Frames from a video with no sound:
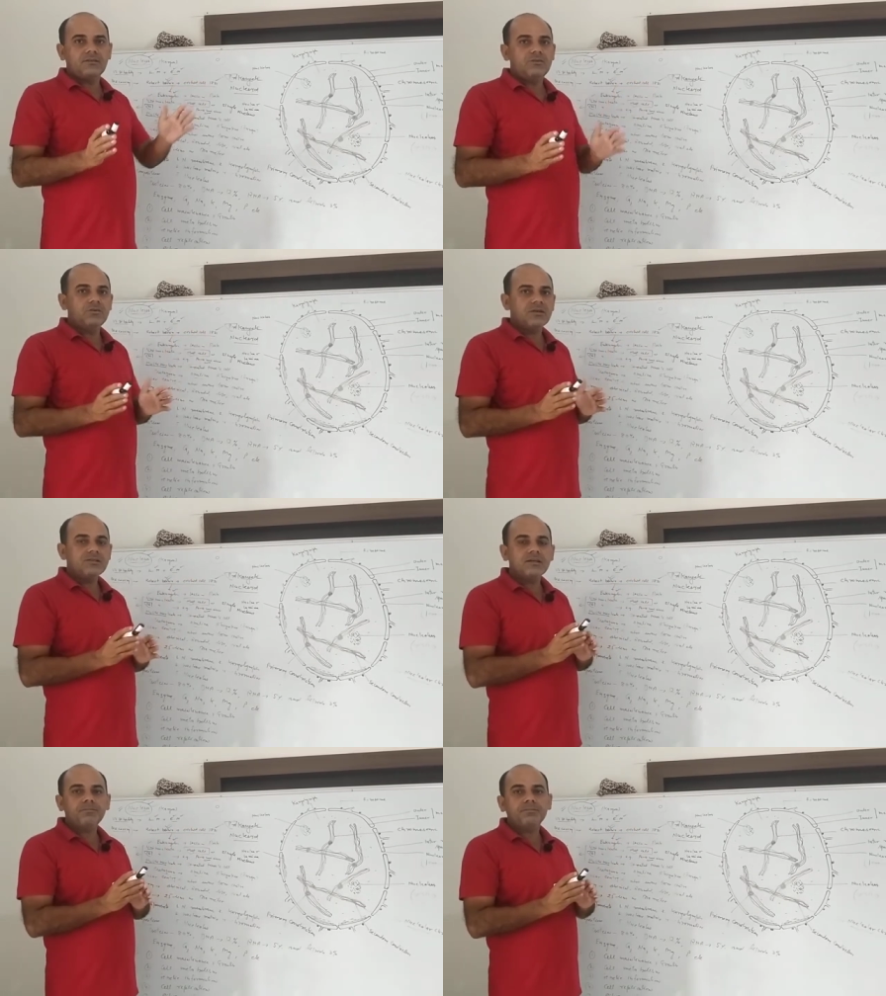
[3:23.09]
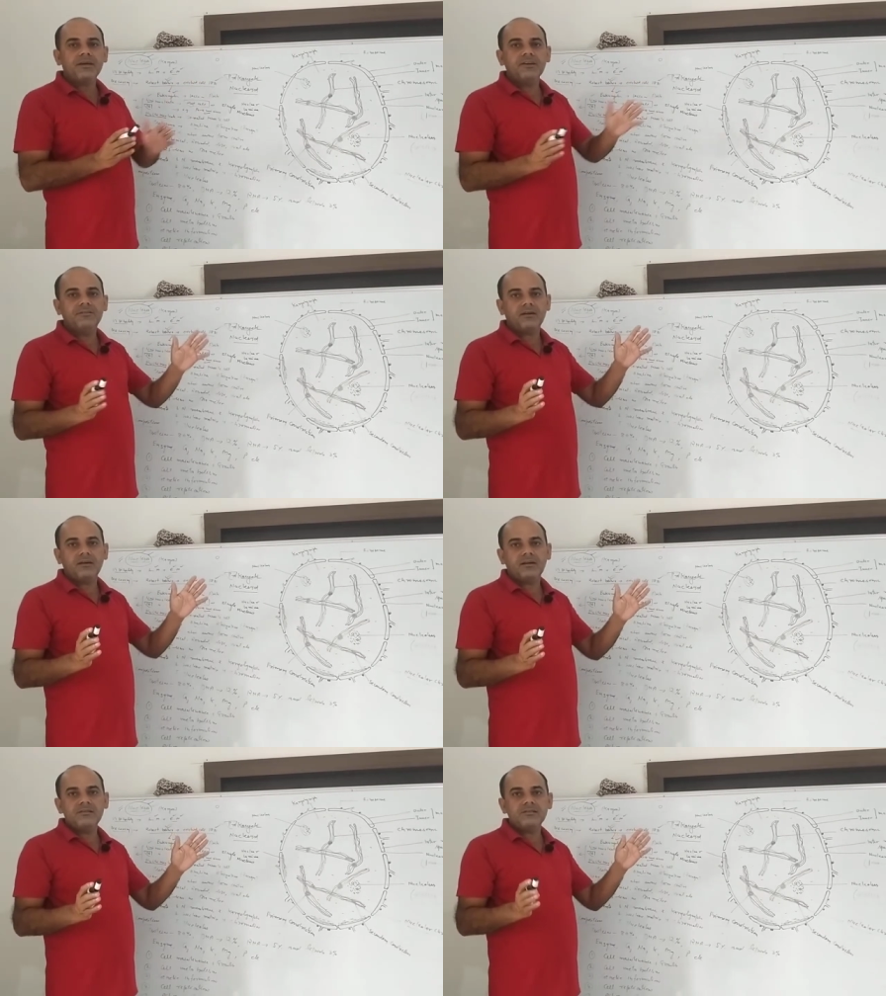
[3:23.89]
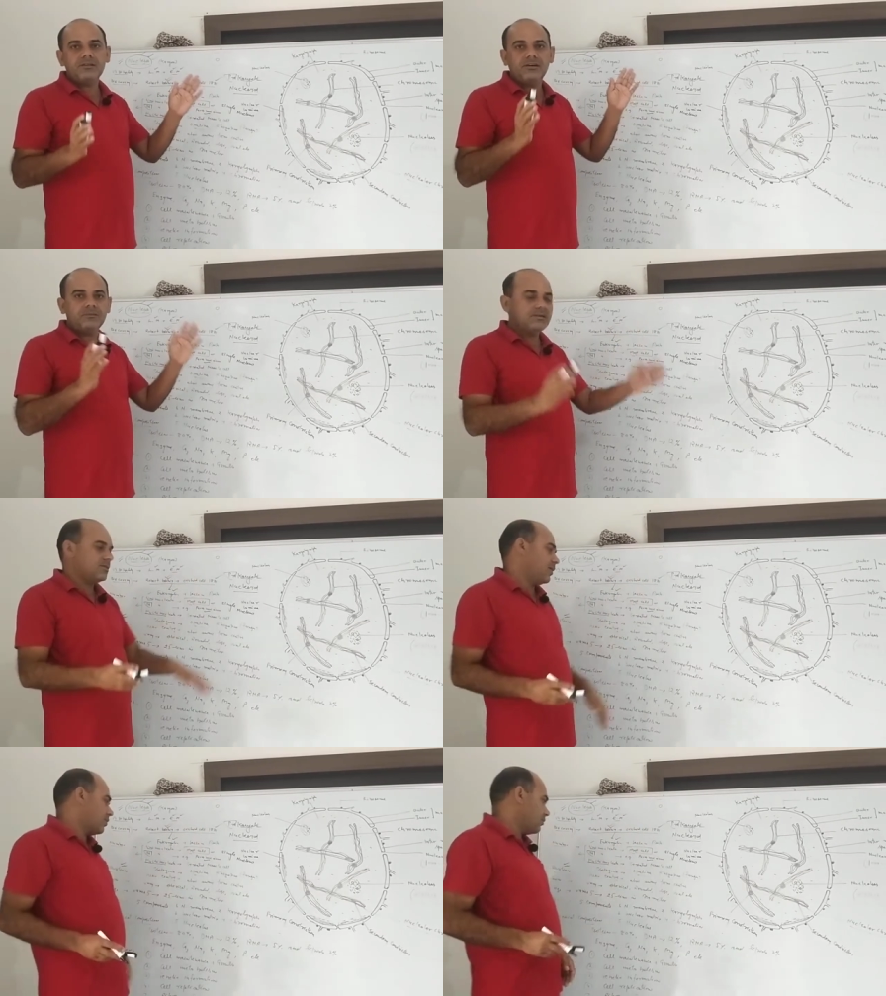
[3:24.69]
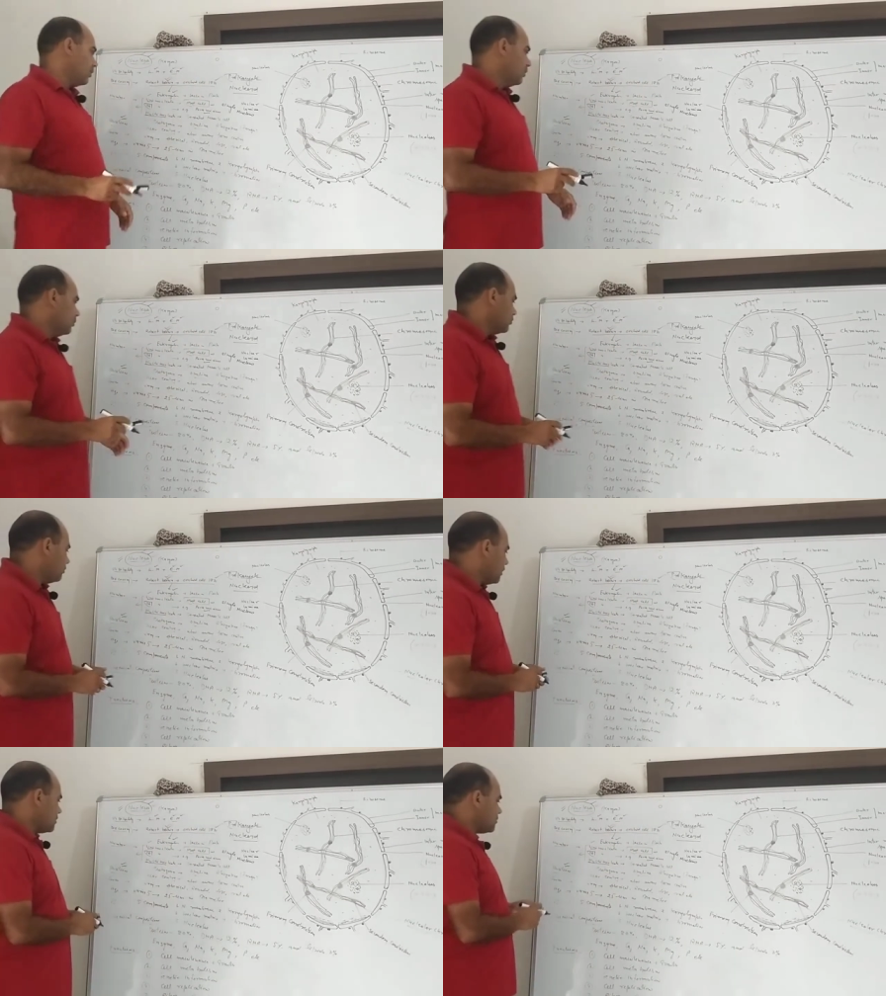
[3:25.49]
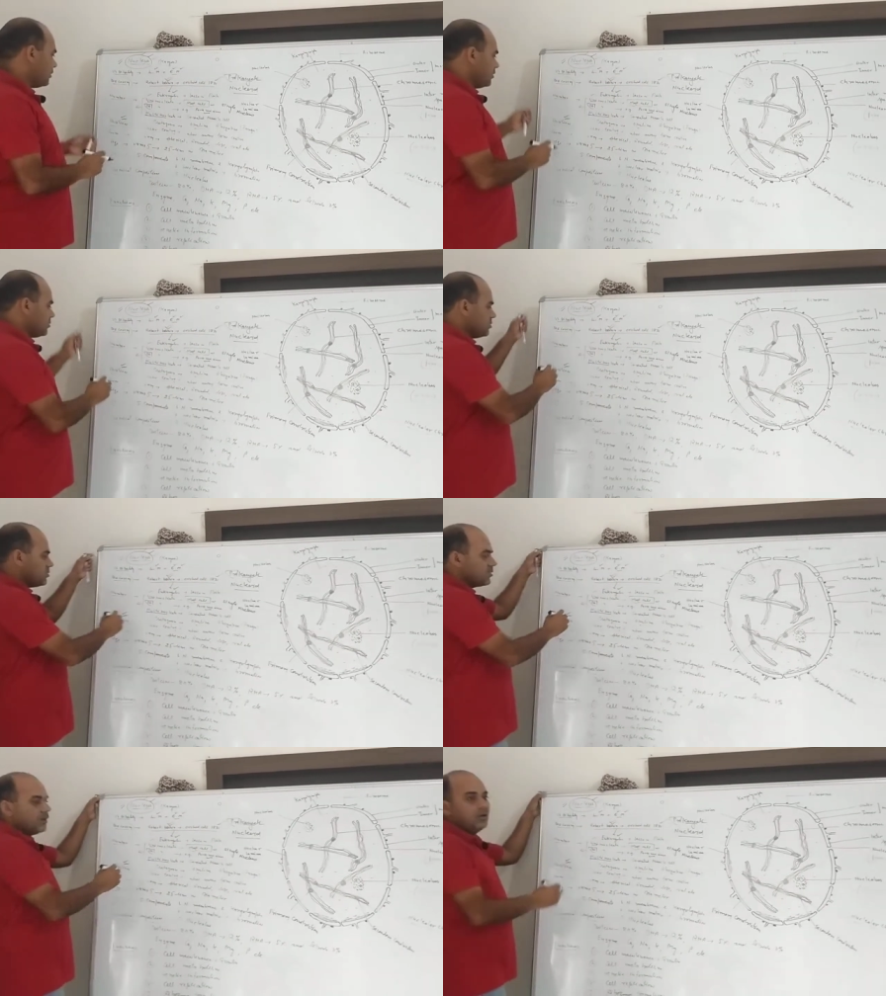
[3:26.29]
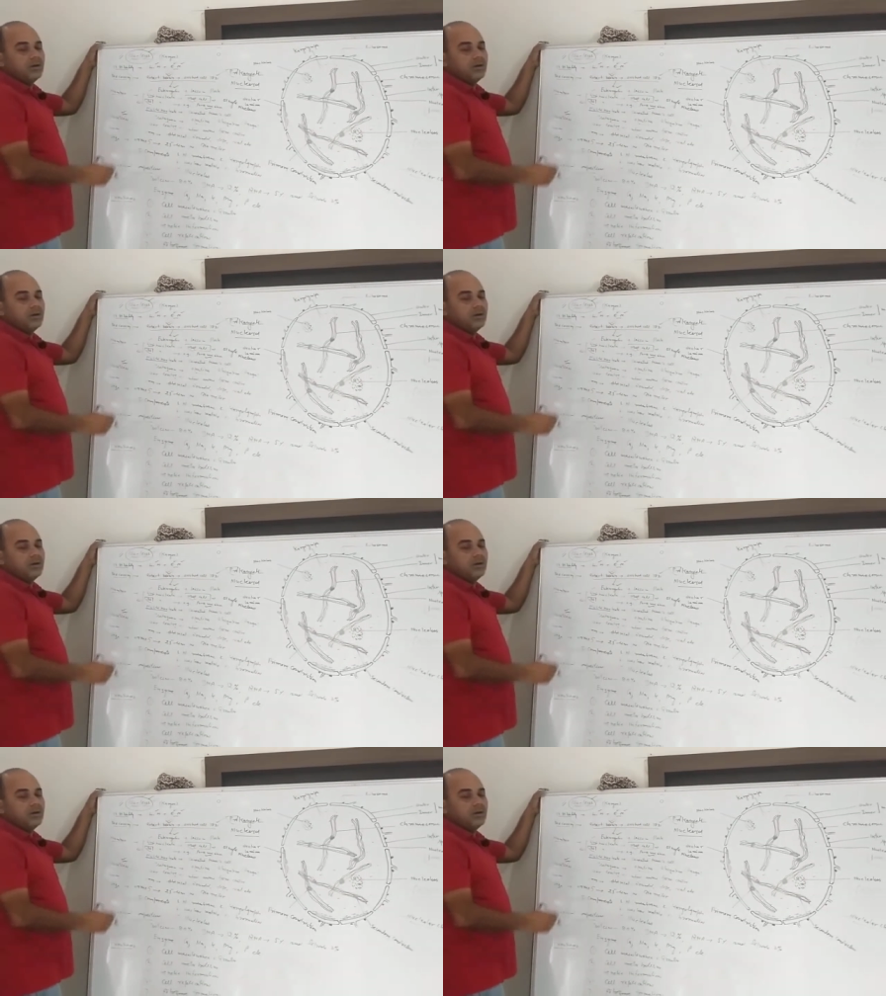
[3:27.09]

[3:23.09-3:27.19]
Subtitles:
You can say peripheral instead of the center. So that's why this is the